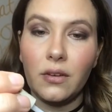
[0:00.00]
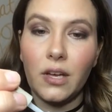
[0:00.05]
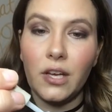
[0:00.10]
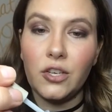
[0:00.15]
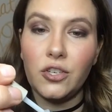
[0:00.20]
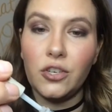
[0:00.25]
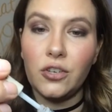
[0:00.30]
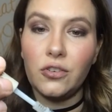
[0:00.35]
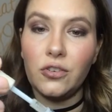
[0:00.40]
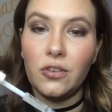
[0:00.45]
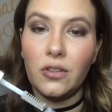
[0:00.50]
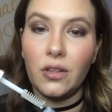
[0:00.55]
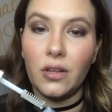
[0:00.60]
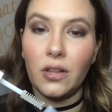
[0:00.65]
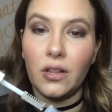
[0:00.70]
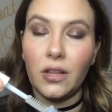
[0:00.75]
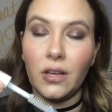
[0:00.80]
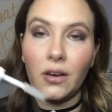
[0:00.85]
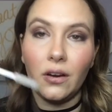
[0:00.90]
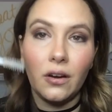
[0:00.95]
I showed you the
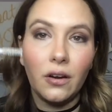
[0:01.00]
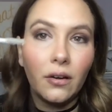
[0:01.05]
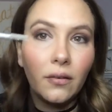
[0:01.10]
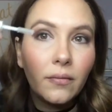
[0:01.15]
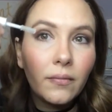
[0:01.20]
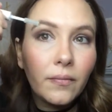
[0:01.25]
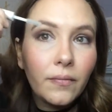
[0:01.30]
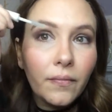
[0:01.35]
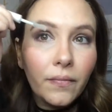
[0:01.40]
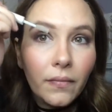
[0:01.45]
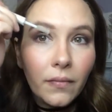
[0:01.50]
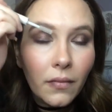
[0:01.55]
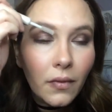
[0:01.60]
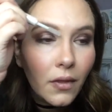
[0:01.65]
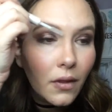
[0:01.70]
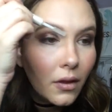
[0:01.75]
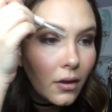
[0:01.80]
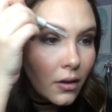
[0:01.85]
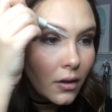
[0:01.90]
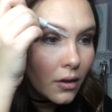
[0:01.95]
clear
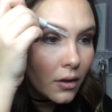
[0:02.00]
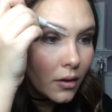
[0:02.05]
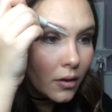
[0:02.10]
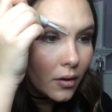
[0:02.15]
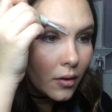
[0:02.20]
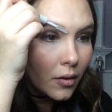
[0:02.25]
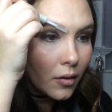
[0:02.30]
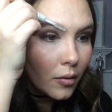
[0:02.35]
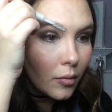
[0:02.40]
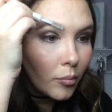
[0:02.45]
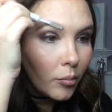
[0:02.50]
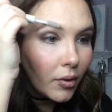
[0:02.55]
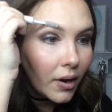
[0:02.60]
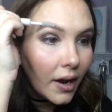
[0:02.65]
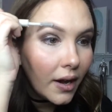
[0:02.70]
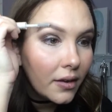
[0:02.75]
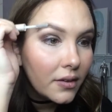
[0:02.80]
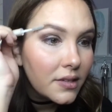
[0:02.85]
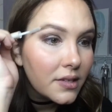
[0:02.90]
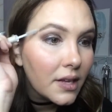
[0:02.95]

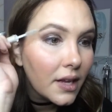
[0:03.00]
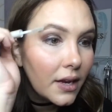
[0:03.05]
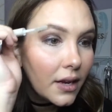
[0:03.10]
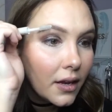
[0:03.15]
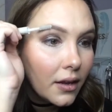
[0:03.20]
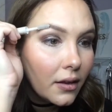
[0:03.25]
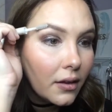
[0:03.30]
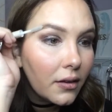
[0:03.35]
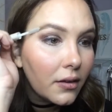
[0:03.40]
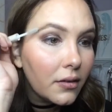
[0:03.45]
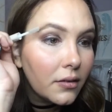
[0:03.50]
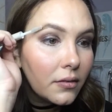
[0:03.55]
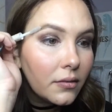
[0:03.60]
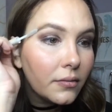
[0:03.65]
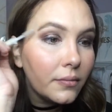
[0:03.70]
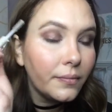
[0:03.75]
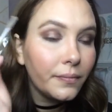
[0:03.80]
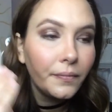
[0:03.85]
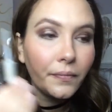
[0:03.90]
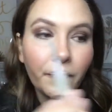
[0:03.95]
brow setting
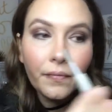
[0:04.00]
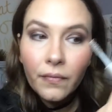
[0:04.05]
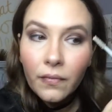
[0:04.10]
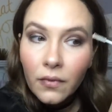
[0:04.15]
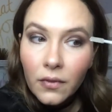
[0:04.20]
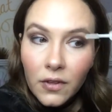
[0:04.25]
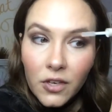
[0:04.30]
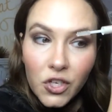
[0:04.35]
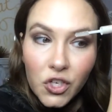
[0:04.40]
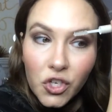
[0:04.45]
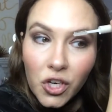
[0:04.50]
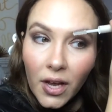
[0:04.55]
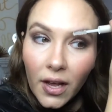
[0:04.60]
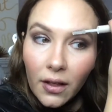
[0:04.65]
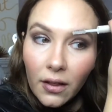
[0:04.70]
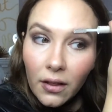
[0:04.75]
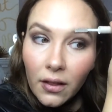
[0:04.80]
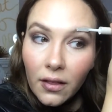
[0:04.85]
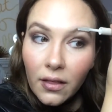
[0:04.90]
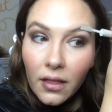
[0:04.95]
gel